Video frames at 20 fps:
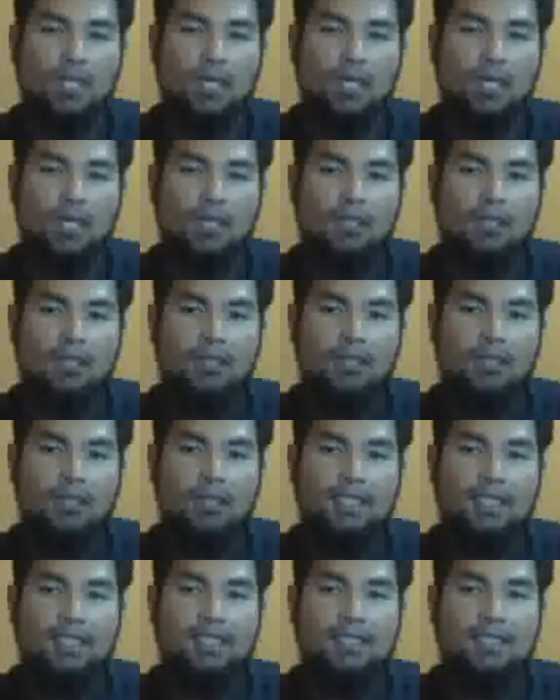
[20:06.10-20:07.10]

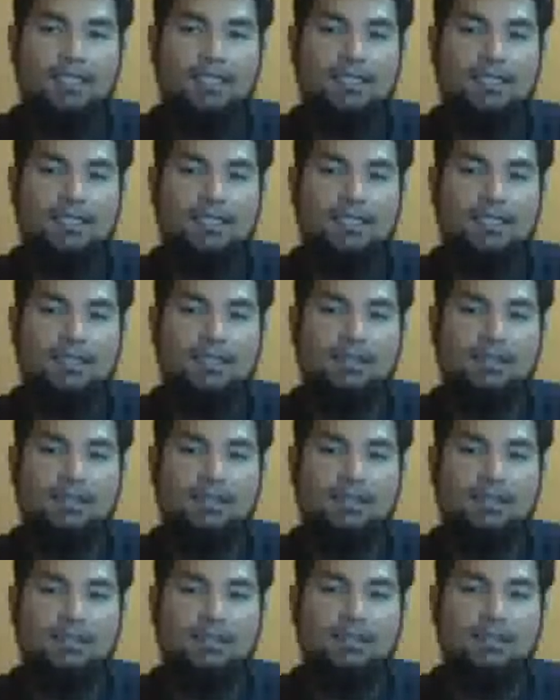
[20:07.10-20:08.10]
alay,
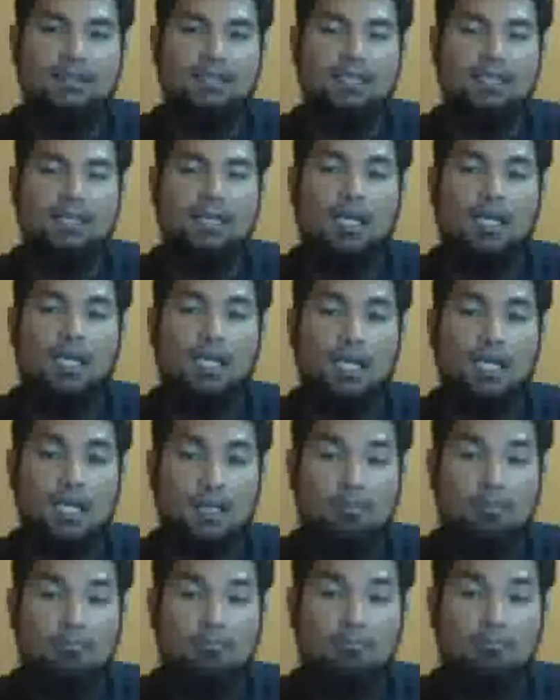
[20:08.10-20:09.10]

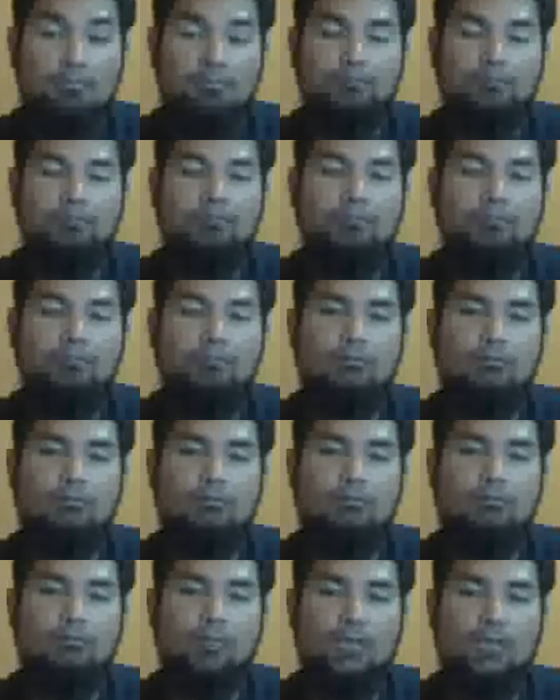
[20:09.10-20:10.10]
him,
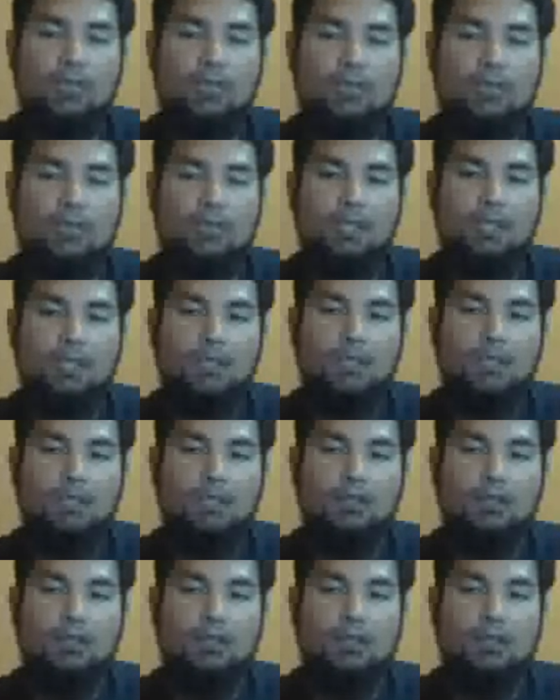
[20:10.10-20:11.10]
similar.
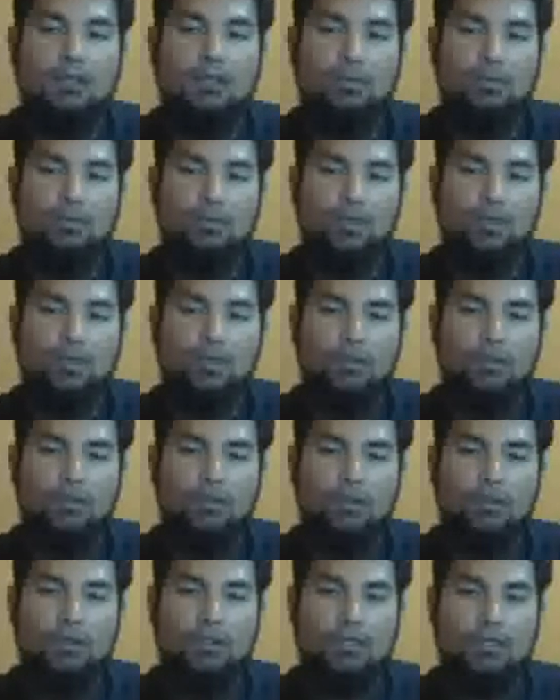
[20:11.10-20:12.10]
So you, you
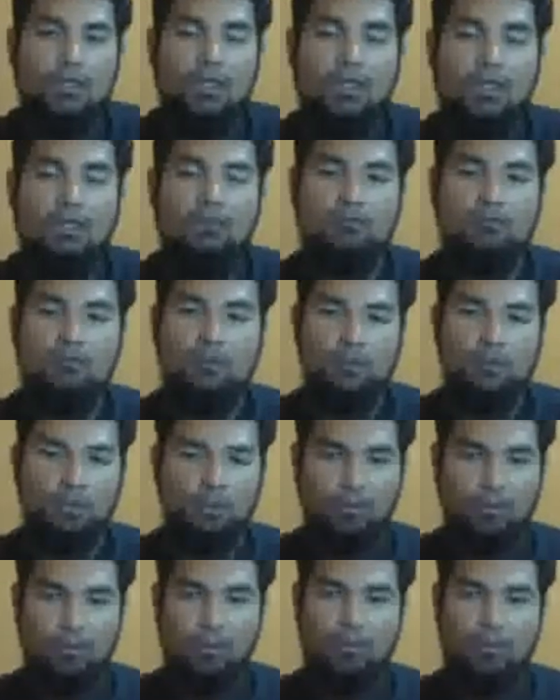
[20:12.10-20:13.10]
just um
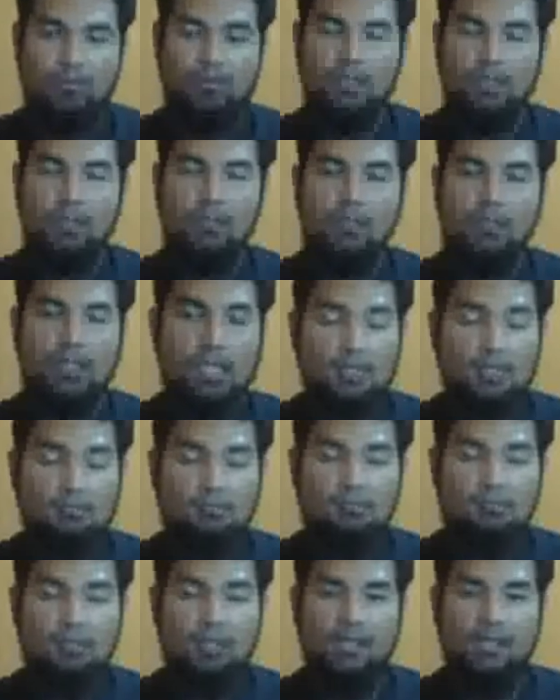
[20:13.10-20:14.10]
stop it, the sound
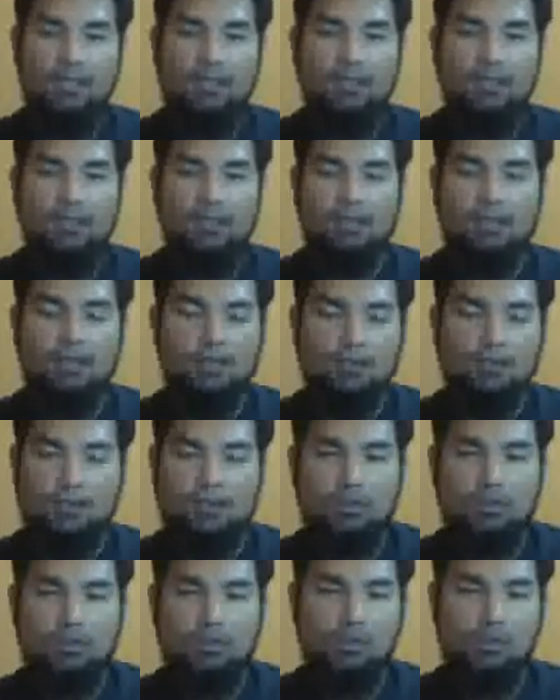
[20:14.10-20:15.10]
him like that. Don't
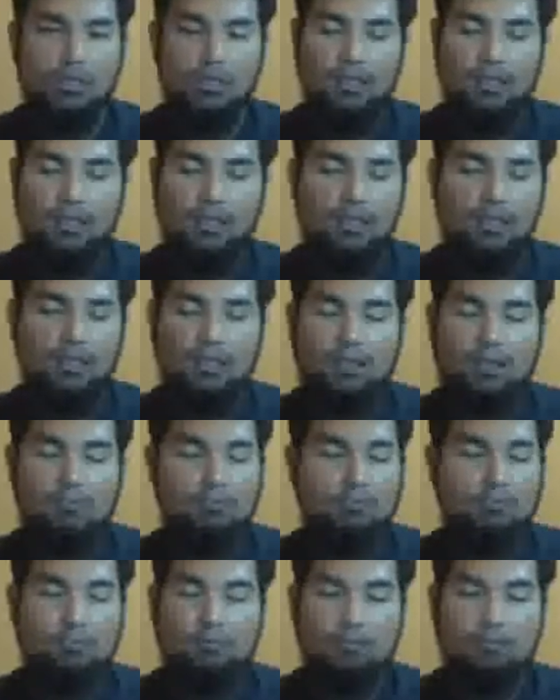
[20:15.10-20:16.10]
don't take like
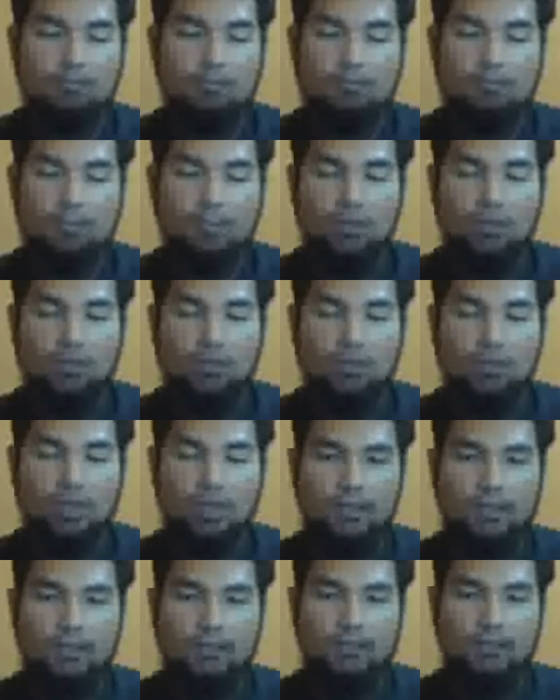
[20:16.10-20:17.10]
him, don't do that.